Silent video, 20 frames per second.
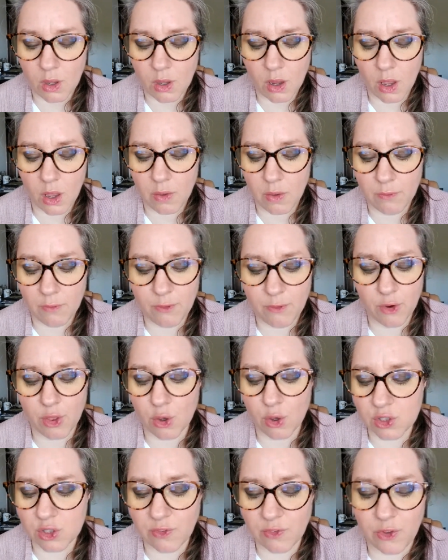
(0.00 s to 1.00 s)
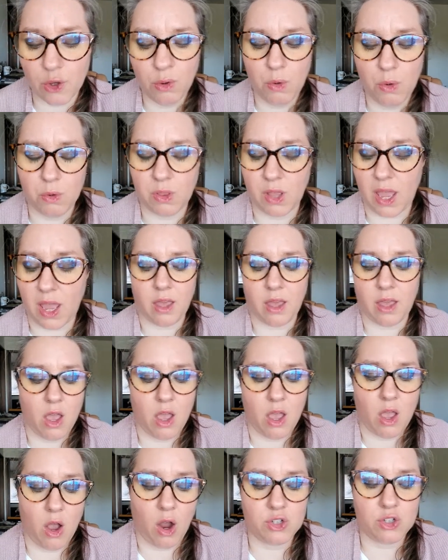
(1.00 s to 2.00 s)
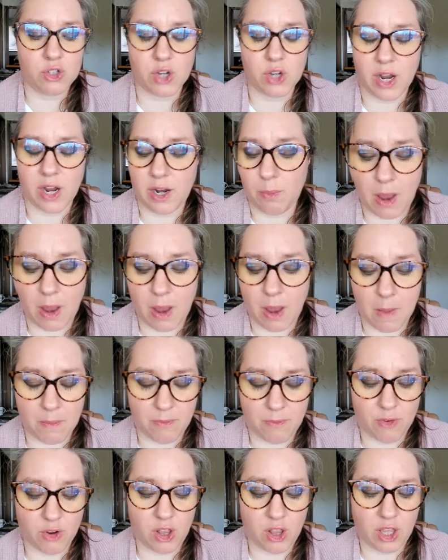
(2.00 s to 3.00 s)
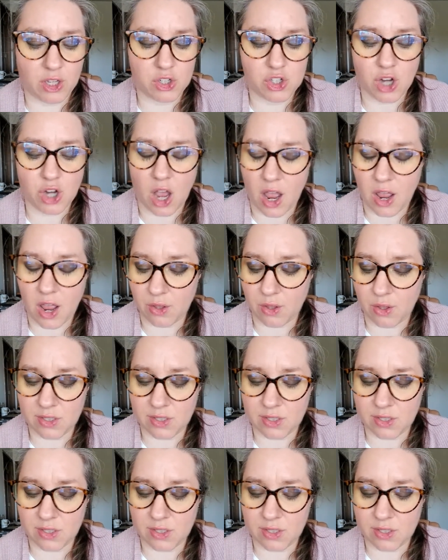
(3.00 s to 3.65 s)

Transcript: For those of you who like are trying to prep for like a child, say